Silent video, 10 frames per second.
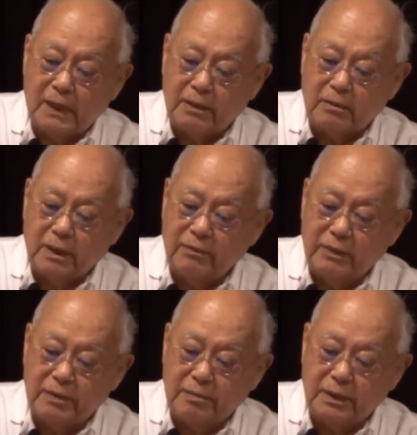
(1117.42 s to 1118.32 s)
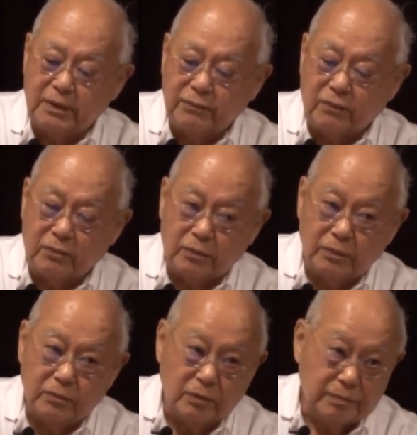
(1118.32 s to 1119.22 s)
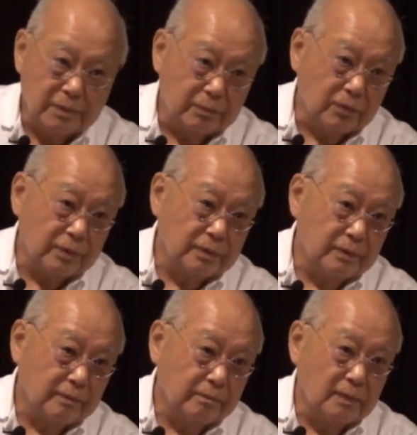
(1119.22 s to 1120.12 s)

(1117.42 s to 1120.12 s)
I don't have any money for room and board